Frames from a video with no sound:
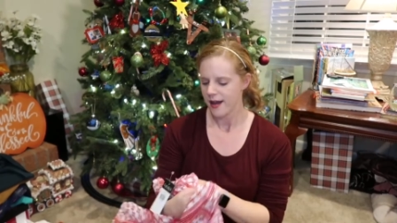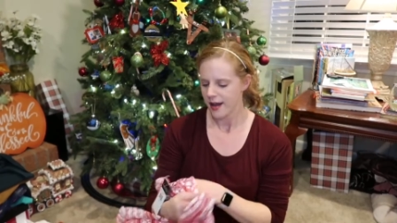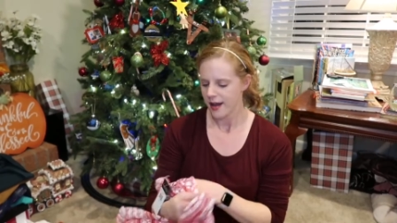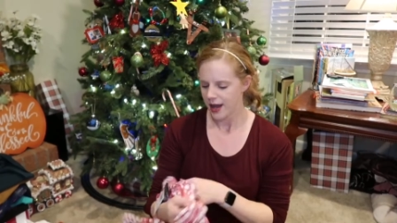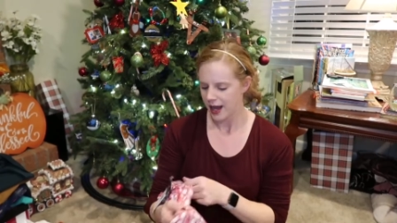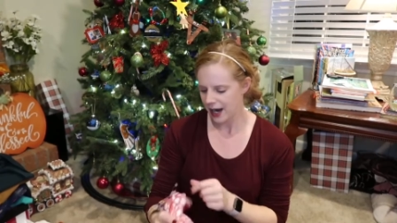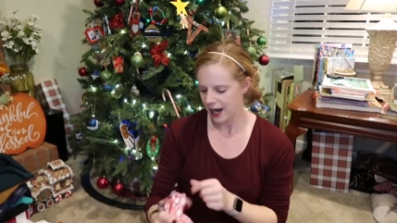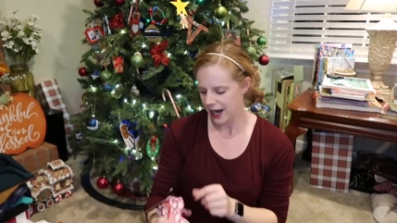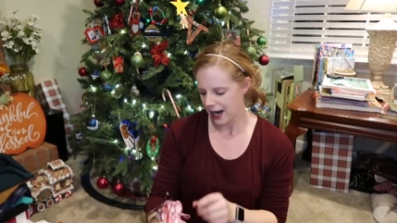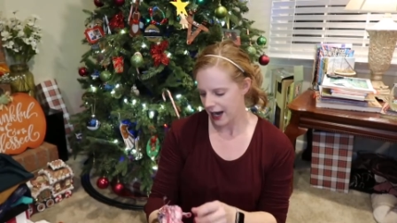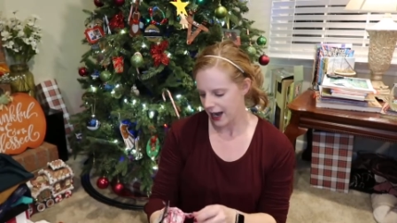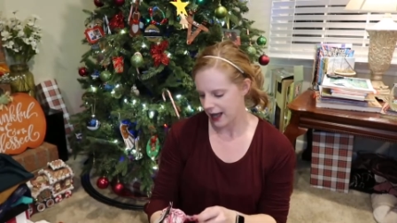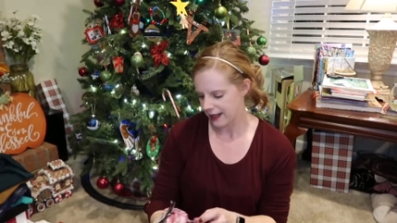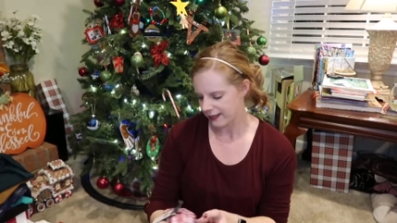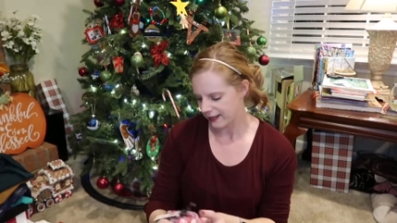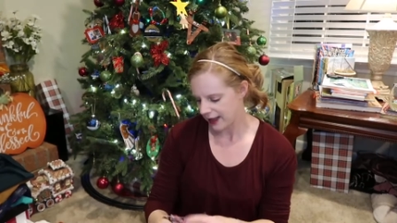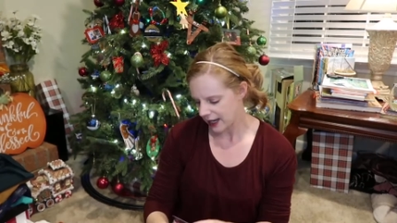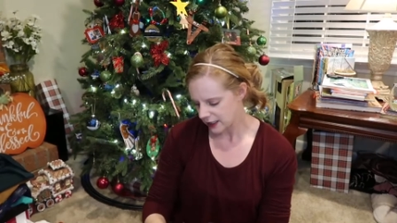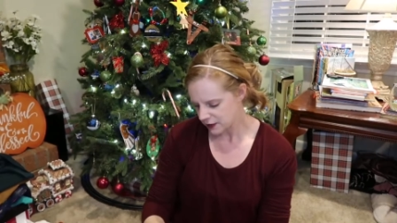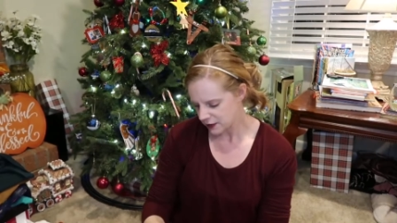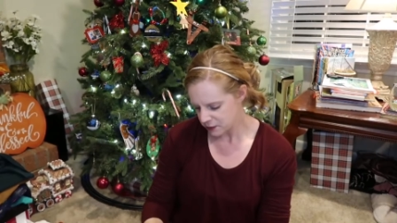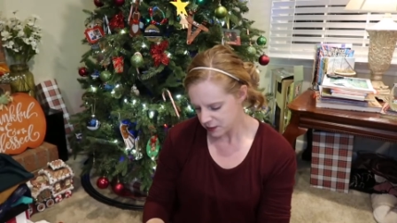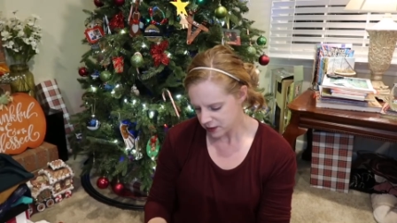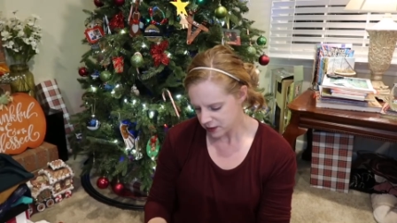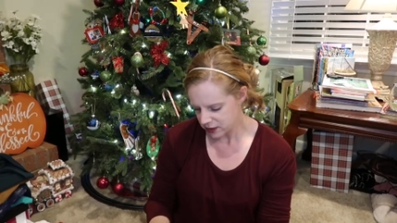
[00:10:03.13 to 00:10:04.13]
All right,
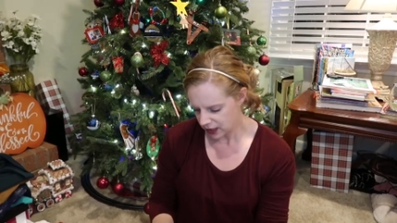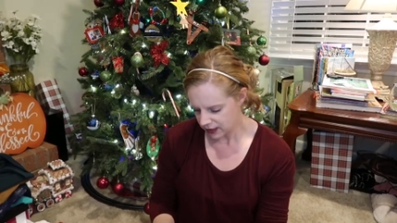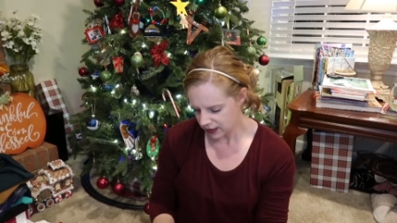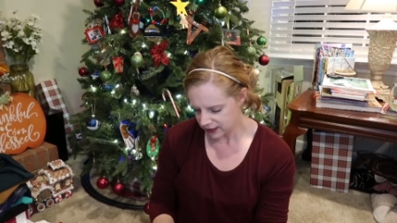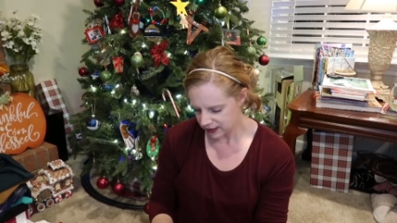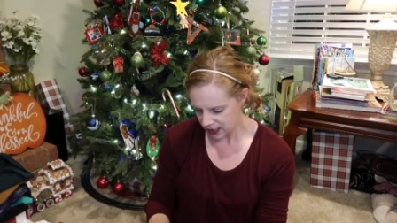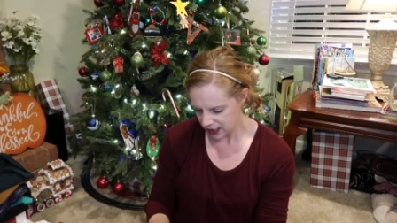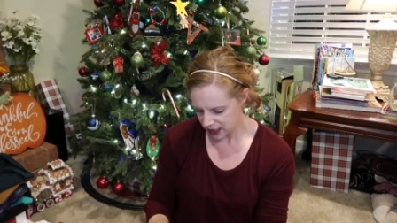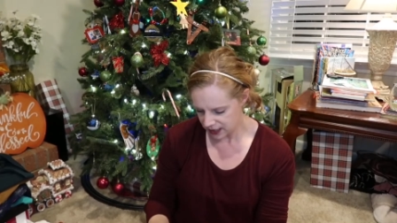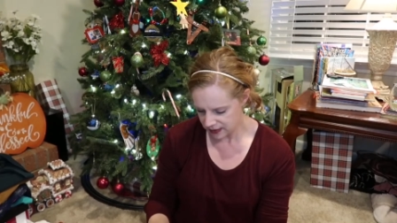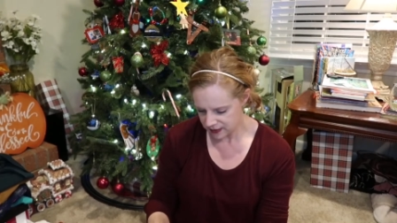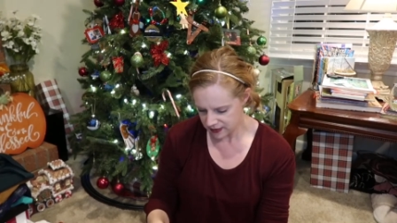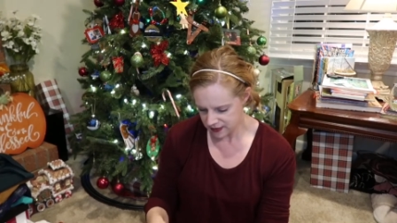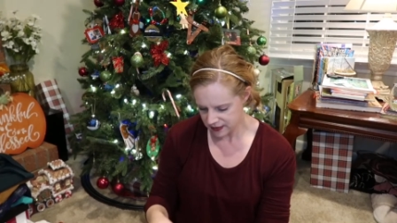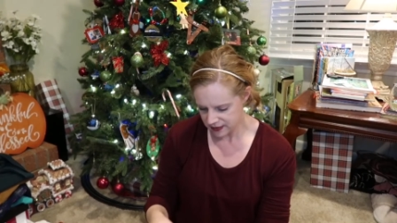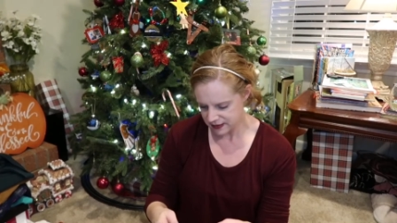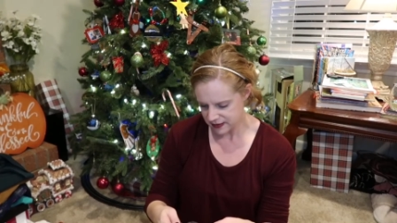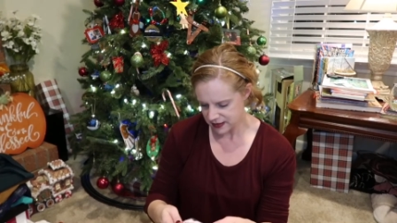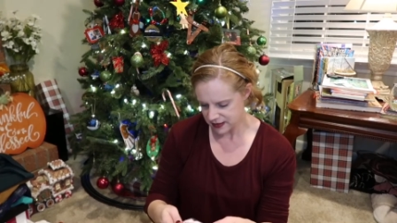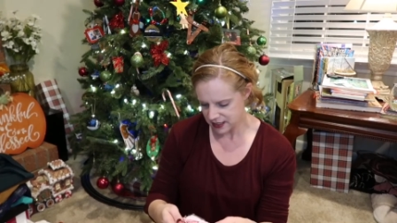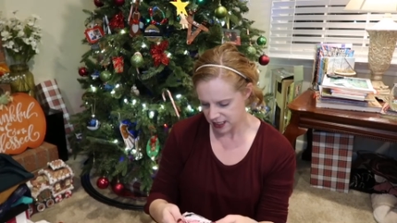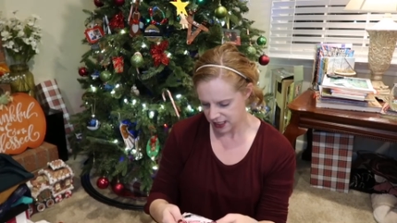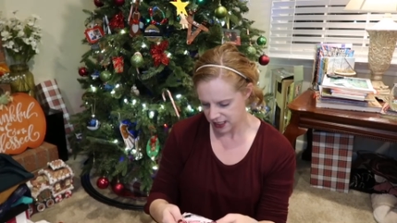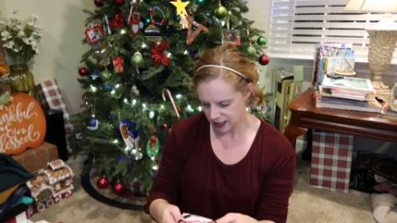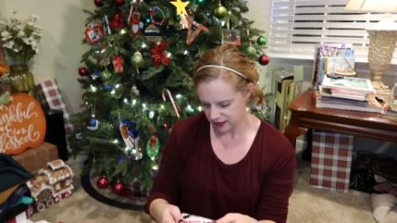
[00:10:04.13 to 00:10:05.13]
last but not least is
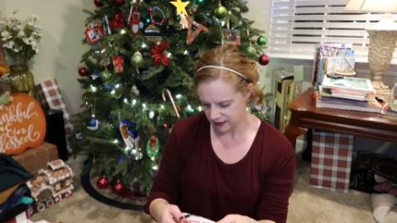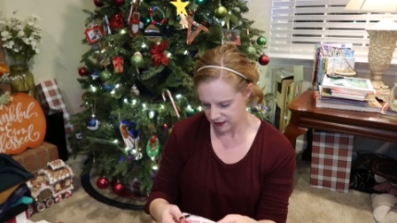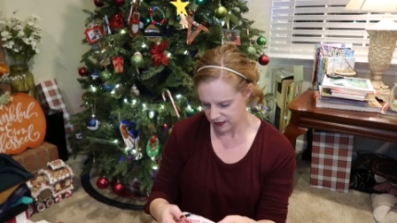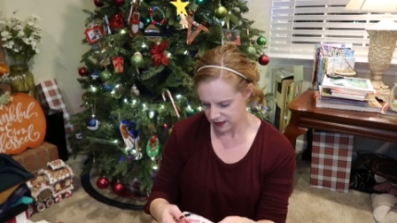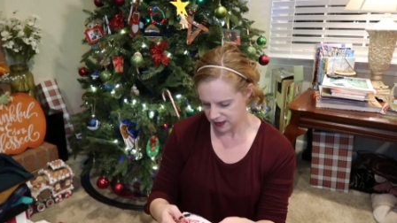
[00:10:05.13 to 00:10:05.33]
this.